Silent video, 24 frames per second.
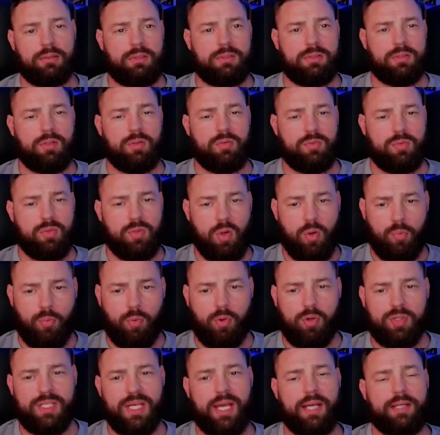So no
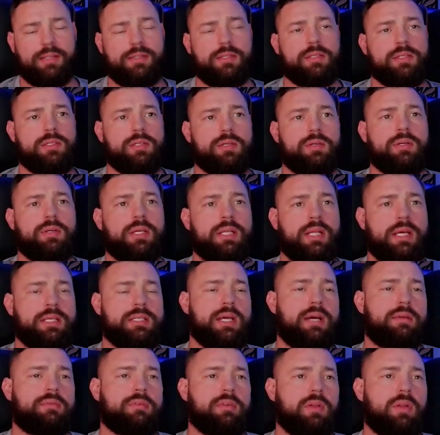more taxes 30 days
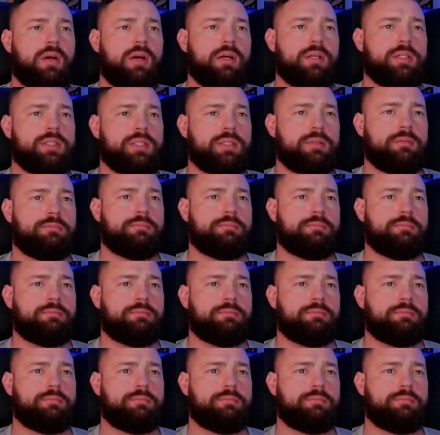after launch.